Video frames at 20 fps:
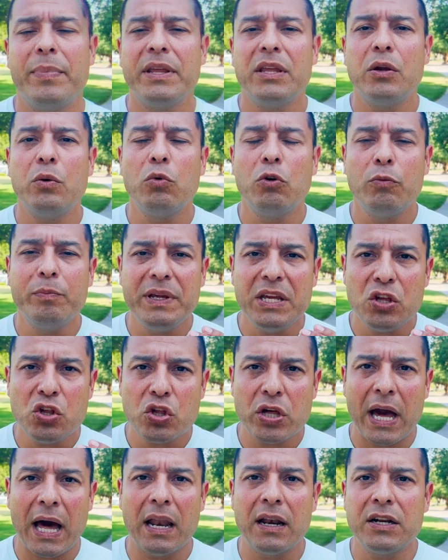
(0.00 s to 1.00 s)
but you will be
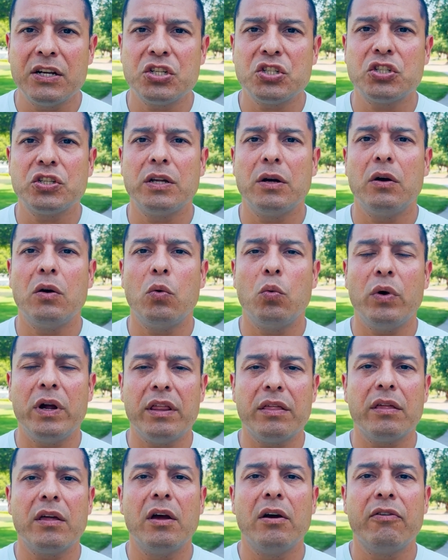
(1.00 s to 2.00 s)
challenged
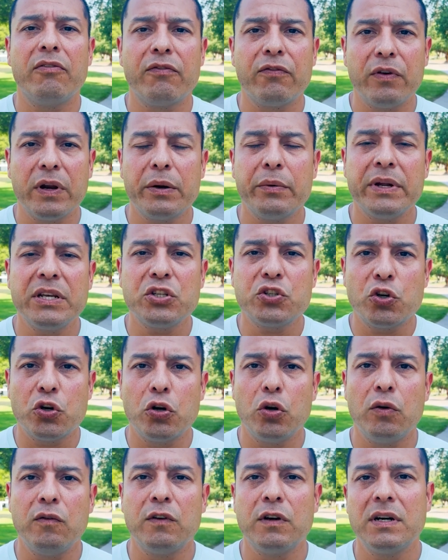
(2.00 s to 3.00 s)
with frequent
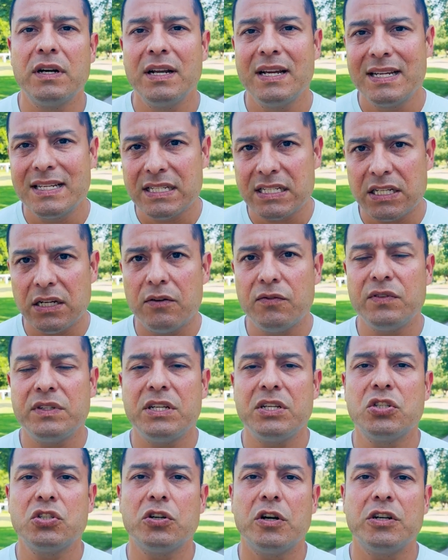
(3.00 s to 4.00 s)
turnover,
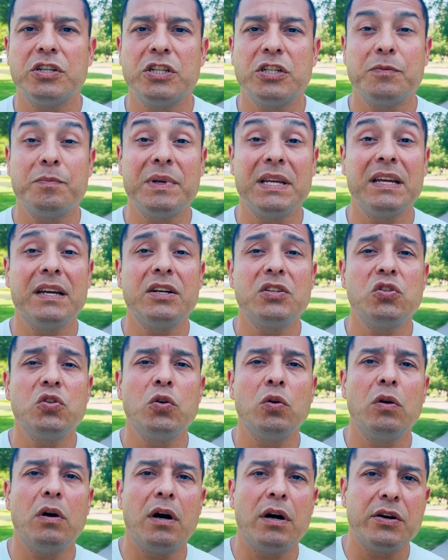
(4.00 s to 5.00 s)
self-discharges, because
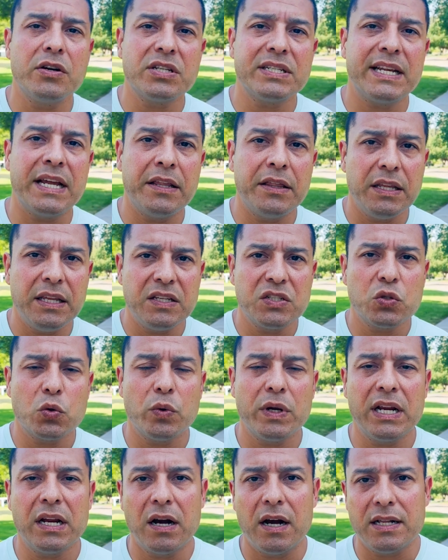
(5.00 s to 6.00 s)
you don't understand these
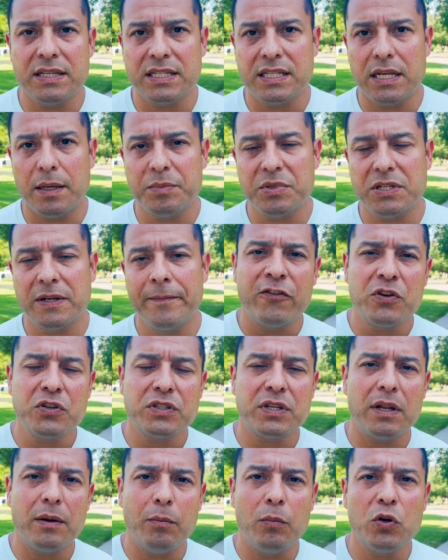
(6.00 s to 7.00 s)
3 concepts.
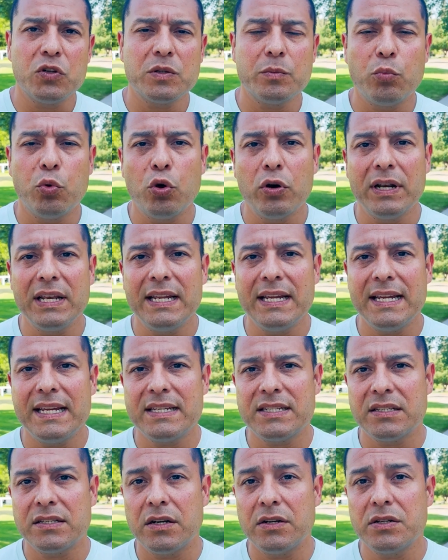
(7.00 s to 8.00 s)
First, most importantly,
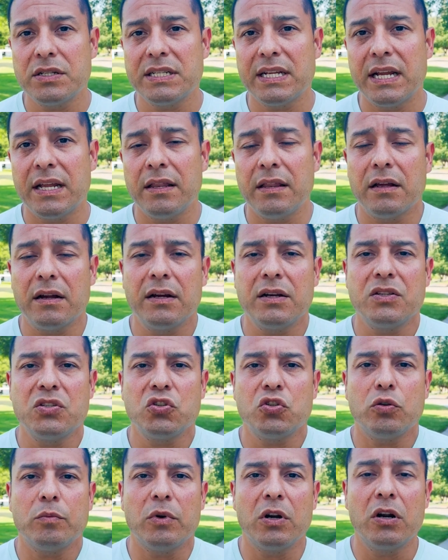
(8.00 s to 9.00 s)
is to understand the
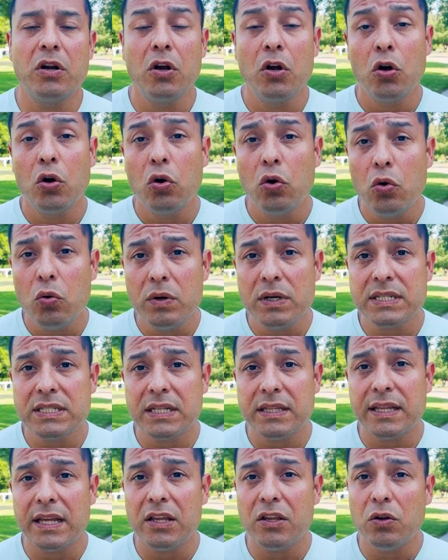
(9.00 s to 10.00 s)
consumer. Who is
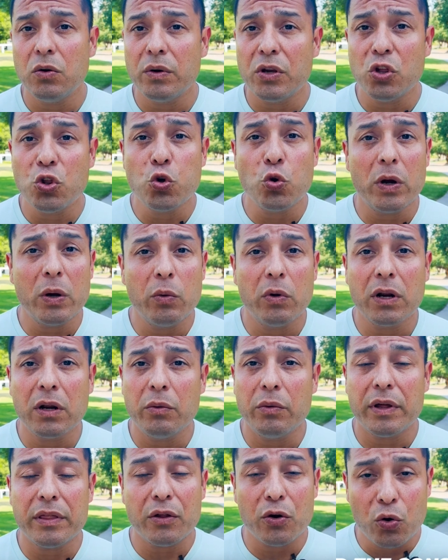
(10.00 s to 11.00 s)
it that you enjoy
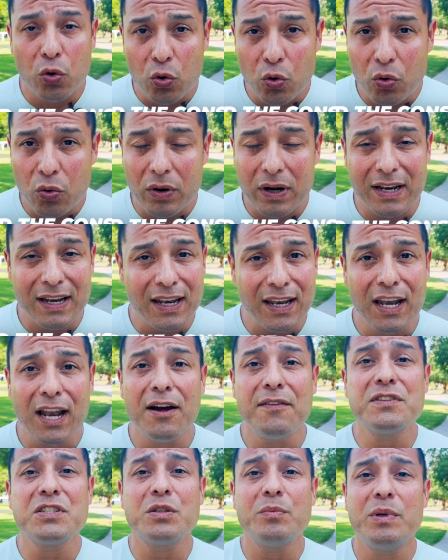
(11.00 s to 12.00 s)
working with? Who
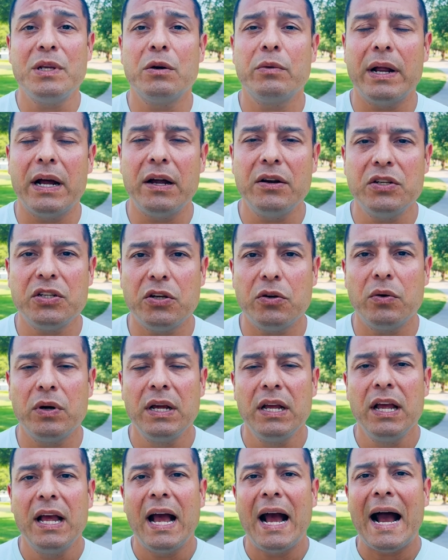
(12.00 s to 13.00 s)
loves to be around you?
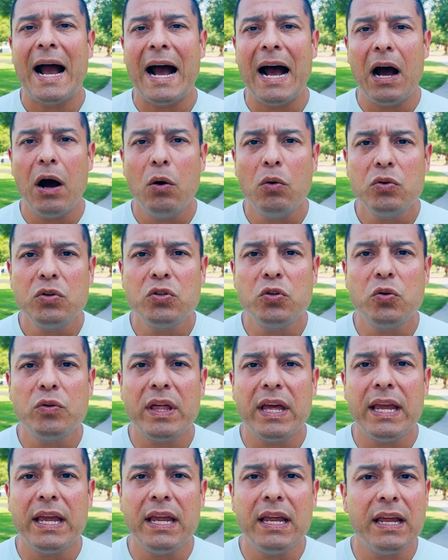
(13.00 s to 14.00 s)
How do
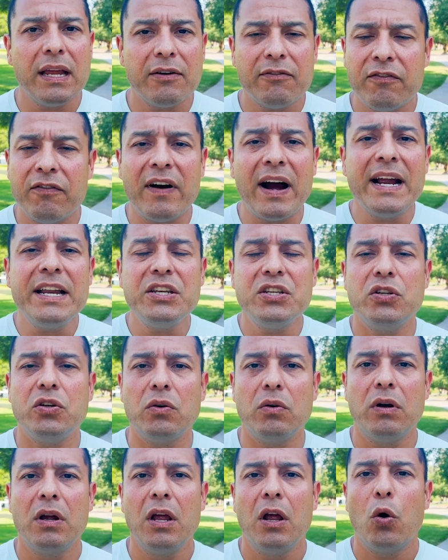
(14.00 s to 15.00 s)
they find
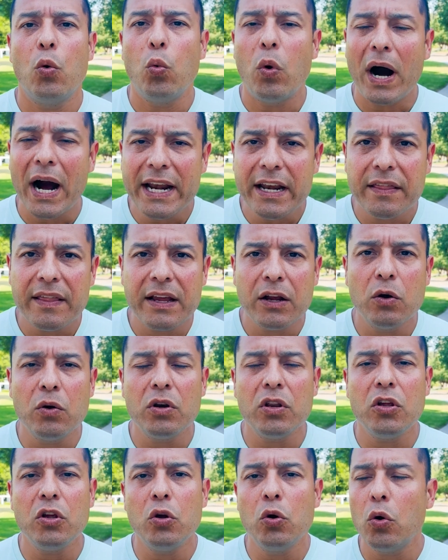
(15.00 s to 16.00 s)
you? Why do they go
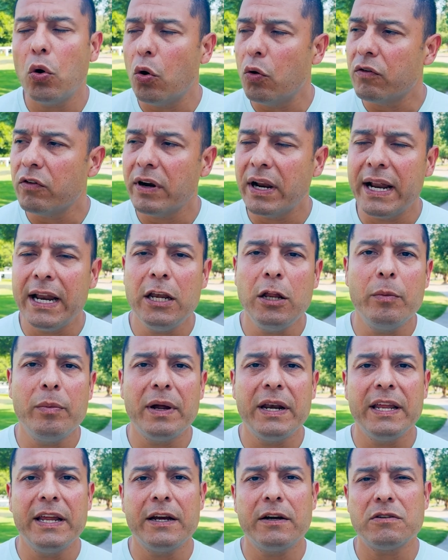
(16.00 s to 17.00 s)
to you over
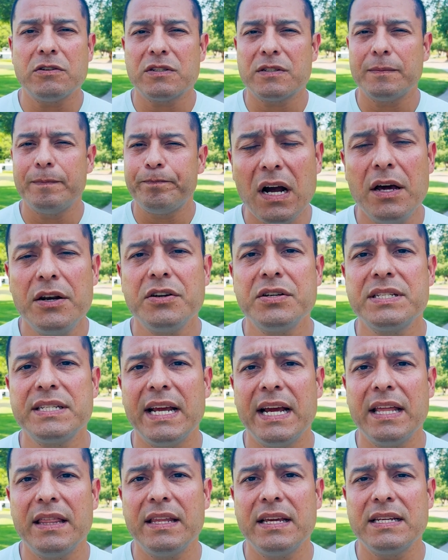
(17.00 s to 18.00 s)
anybody else?
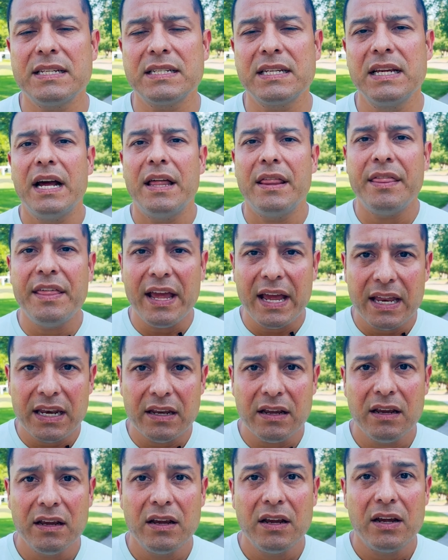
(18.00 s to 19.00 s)
Understand this.
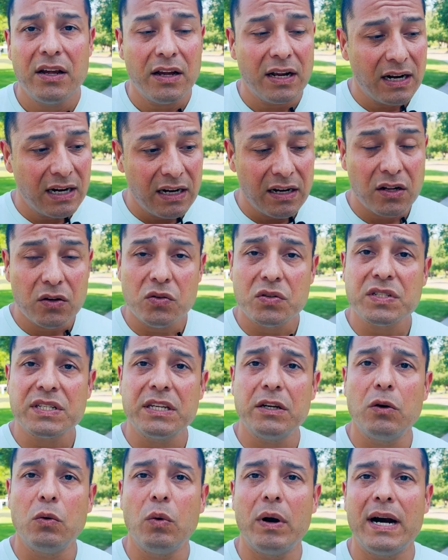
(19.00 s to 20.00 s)
Then, clinical
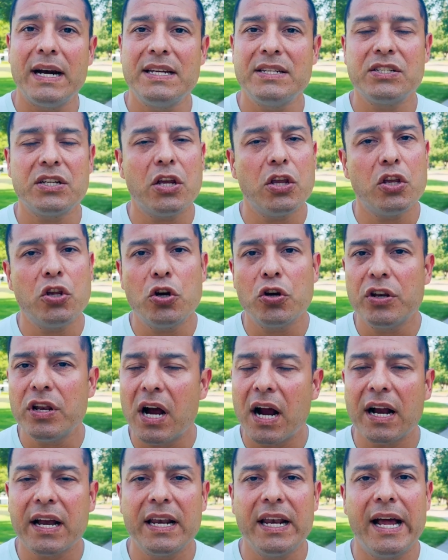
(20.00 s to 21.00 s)
skill-wise, you're
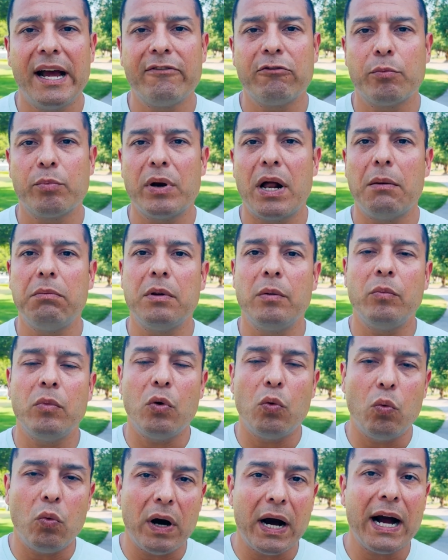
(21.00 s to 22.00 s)
not going to have a problem.
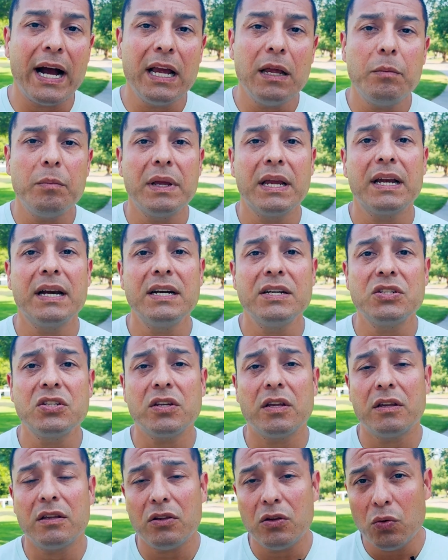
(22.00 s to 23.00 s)
Why? Because
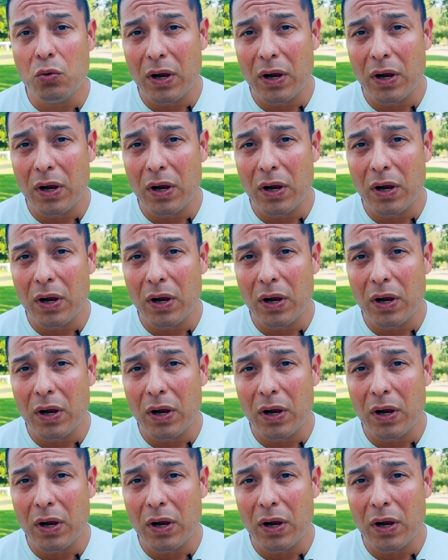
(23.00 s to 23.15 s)
you